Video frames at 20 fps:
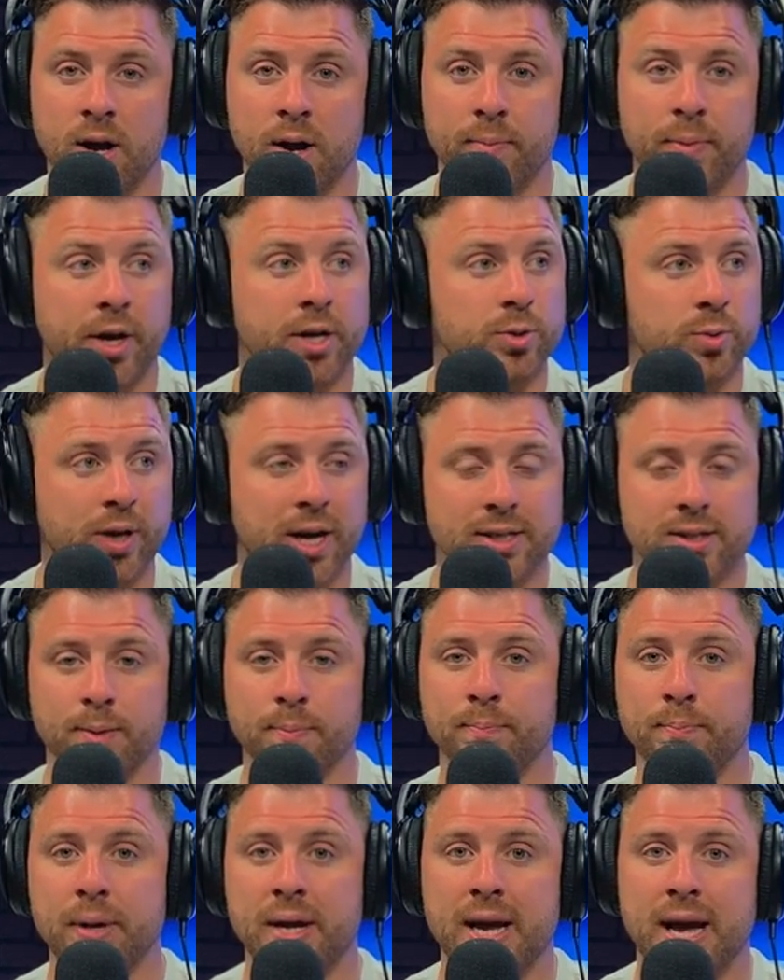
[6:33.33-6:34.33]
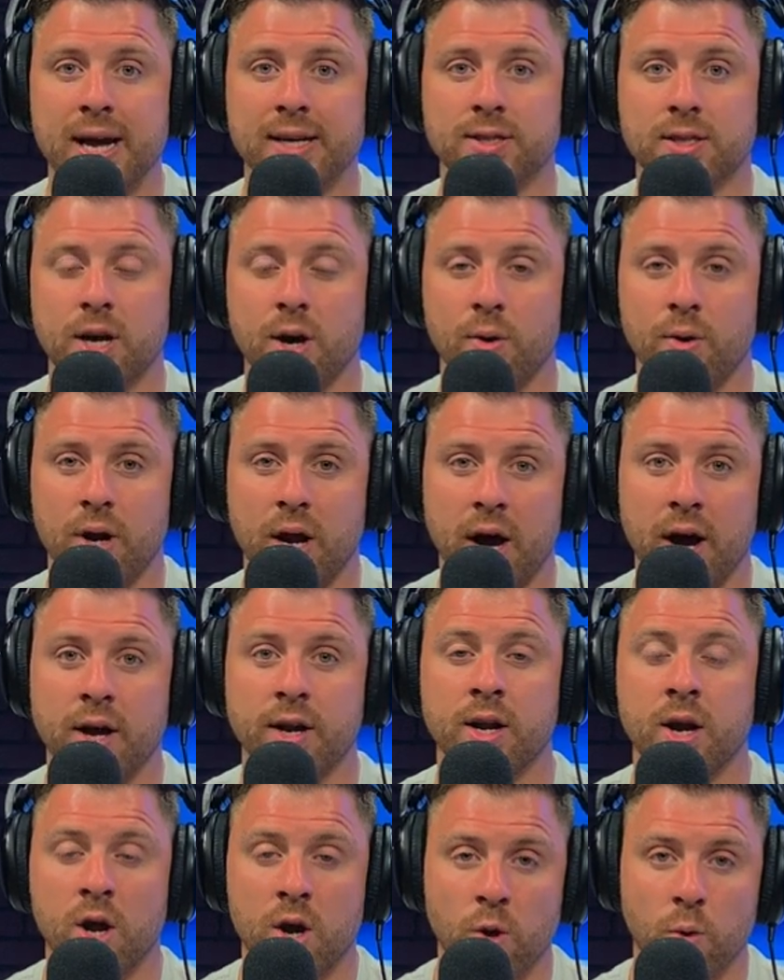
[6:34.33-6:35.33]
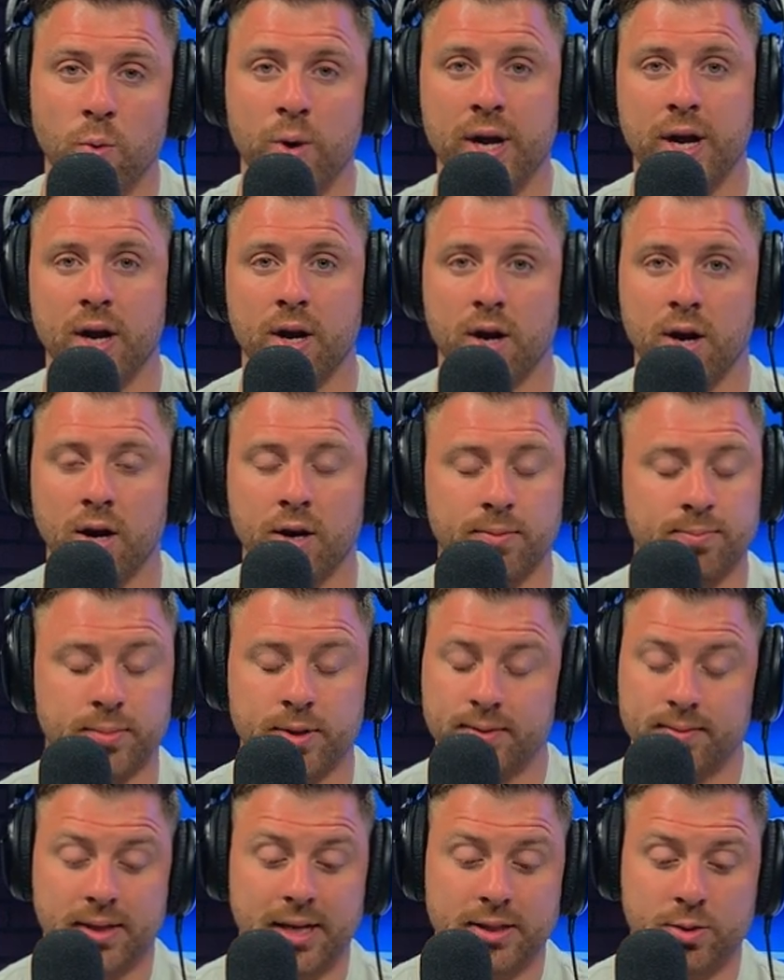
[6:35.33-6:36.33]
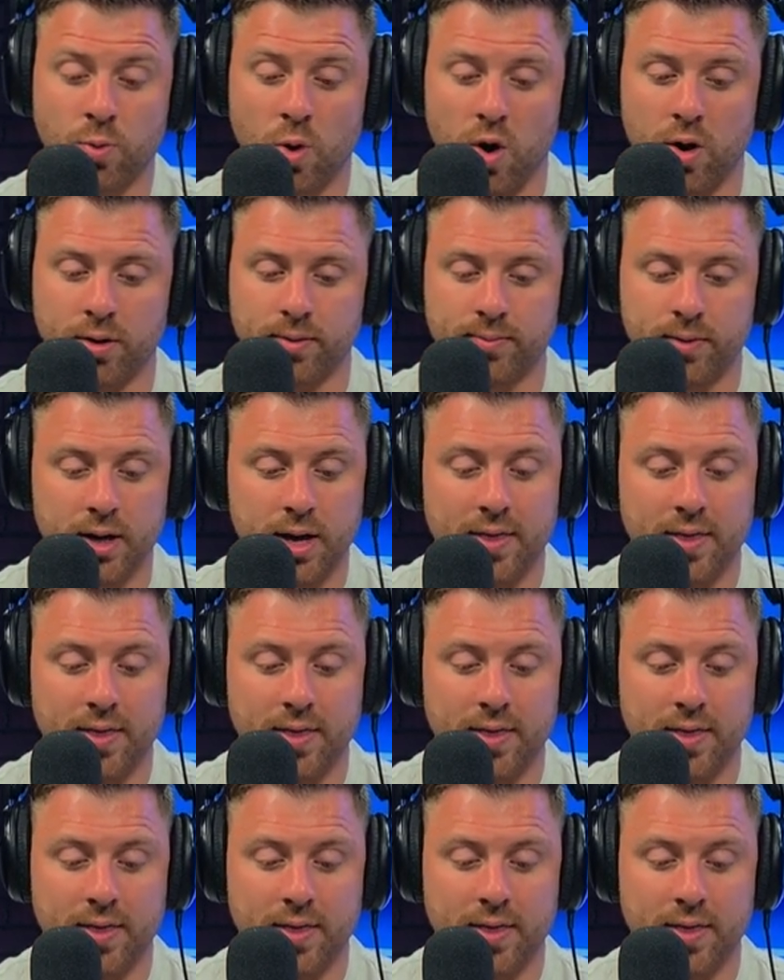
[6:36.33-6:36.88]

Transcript: Because we got some BS going on, we get harmed. That's wrong.